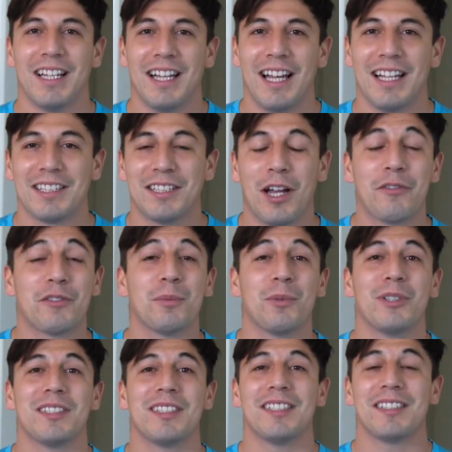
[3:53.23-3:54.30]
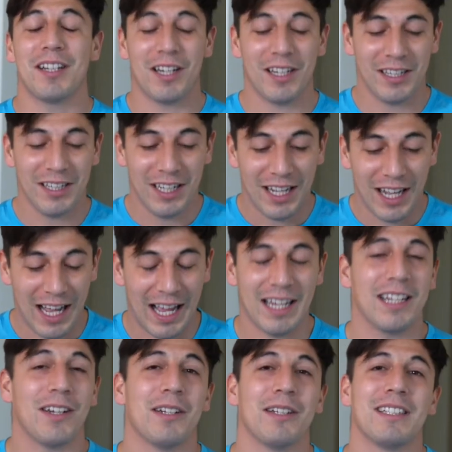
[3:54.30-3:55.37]
as comfortable as these are,
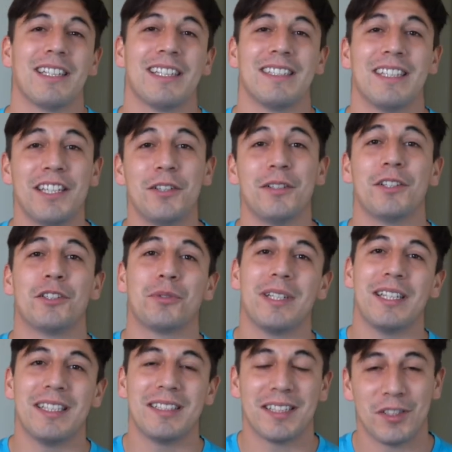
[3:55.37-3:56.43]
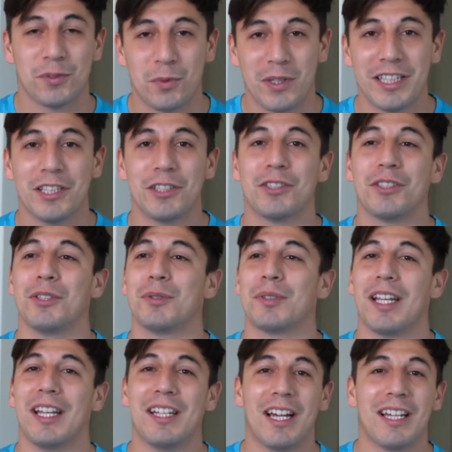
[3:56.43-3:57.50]
I'm going to continue to treat these as running shoes
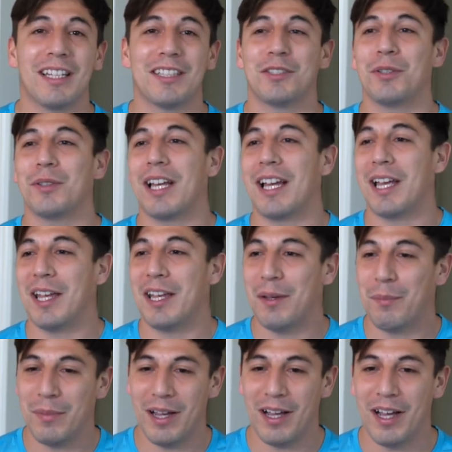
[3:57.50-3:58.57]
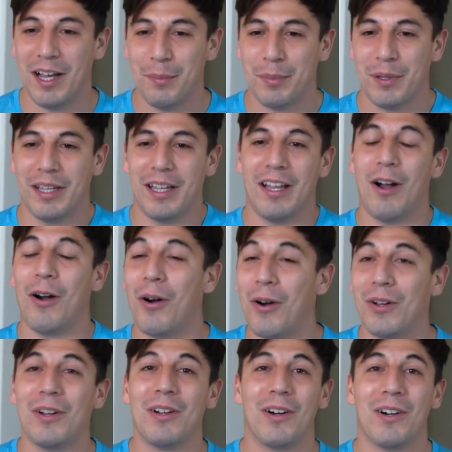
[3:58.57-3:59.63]
and not the shoe that I am up
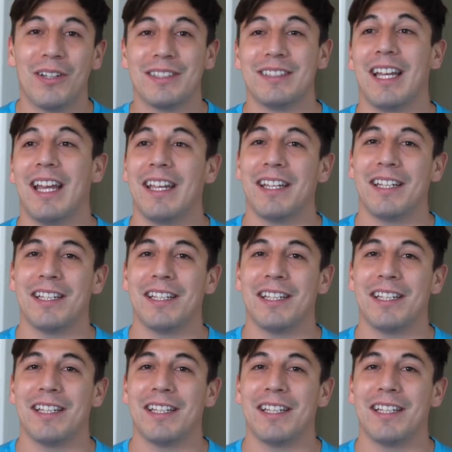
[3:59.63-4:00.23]
all day